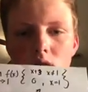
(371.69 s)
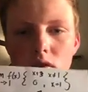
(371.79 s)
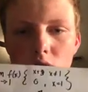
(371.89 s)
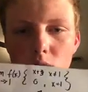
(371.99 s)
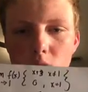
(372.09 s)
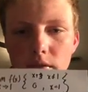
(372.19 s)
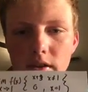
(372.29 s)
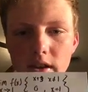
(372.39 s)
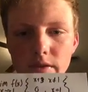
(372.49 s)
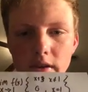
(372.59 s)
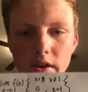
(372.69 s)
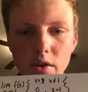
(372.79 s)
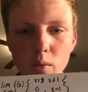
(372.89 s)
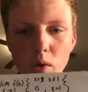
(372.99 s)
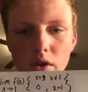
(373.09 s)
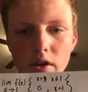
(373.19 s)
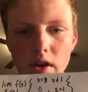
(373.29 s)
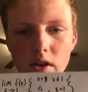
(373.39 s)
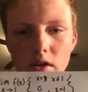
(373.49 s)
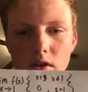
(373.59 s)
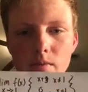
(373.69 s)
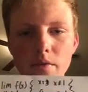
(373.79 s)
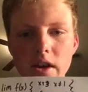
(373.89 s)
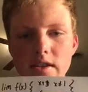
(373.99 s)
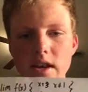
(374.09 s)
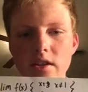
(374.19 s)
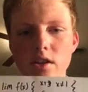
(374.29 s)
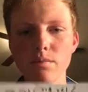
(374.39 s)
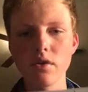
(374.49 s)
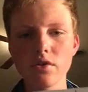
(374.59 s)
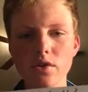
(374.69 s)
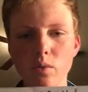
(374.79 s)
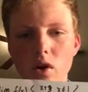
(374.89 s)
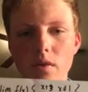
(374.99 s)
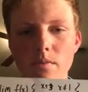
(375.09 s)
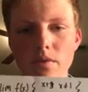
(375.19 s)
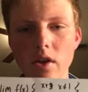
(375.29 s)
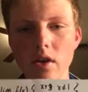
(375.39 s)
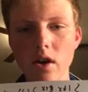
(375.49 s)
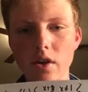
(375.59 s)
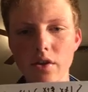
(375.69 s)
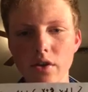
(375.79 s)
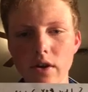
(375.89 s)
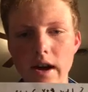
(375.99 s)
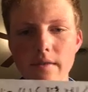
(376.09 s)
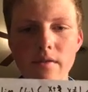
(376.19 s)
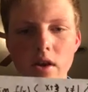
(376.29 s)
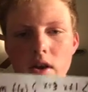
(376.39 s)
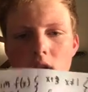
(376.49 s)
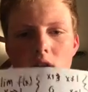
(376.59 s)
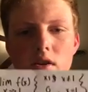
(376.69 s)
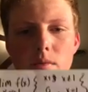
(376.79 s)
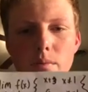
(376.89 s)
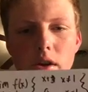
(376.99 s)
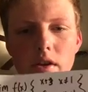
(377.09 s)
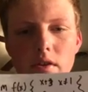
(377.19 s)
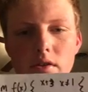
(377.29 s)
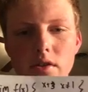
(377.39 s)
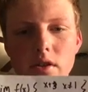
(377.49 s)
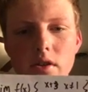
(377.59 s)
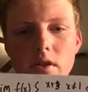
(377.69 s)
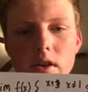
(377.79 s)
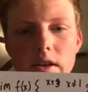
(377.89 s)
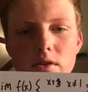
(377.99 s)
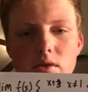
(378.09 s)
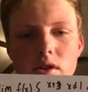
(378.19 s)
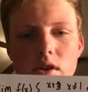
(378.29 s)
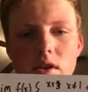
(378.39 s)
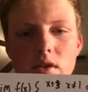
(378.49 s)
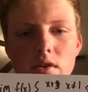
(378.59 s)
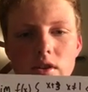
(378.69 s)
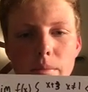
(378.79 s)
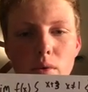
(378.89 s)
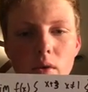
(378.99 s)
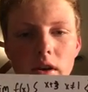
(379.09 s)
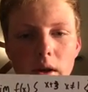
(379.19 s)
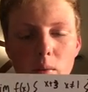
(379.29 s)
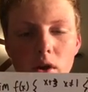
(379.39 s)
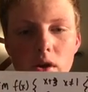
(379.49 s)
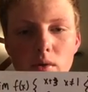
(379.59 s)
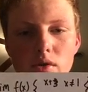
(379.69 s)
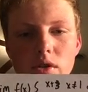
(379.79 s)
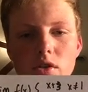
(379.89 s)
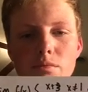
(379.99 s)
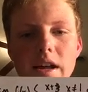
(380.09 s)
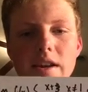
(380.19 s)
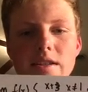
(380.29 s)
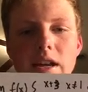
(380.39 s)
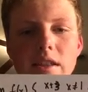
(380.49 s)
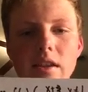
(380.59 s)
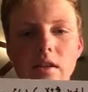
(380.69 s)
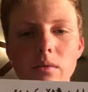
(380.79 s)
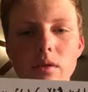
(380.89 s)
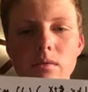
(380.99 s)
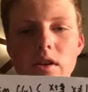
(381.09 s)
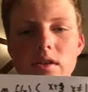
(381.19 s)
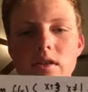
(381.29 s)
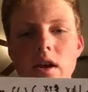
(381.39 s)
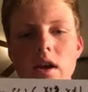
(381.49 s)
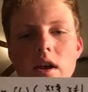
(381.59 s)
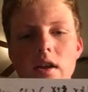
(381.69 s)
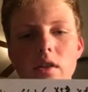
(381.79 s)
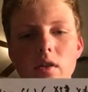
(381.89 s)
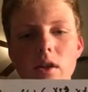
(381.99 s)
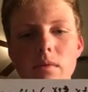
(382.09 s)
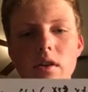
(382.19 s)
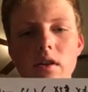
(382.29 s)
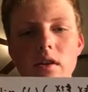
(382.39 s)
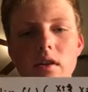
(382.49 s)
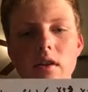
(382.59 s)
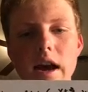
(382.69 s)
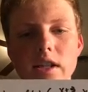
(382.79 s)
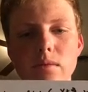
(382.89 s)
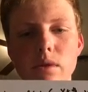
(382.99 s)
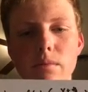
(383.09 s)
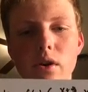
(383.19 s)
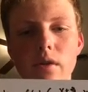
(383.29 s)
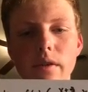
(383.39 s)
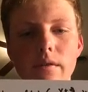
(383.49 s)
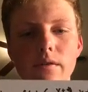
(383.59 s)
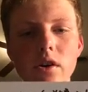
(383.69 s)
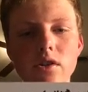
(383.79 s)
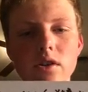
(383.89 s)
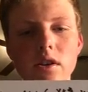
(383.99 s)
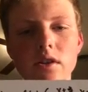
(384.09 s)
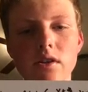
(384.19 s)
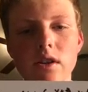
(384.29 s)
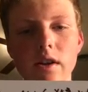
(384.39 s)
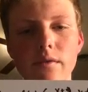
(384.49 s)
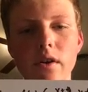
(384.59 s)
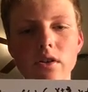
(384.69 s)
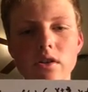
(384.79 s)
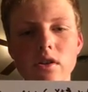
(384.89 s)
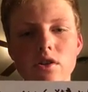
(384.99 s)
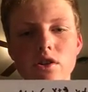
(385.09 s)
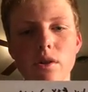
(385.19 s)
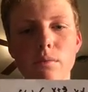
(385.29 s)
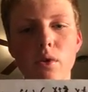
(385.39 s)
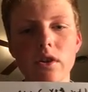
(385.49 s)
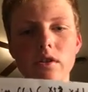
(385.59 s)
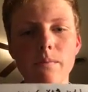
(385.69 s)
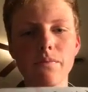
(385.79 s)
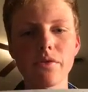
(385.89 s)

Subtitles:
so we have the x value 1 right here. As x approaches 1 on the graph, but see, as you see here, there's a point at 1 equals 0, but that is not the limit because the limit has to be part of a function, and this is not a function, it's just a point.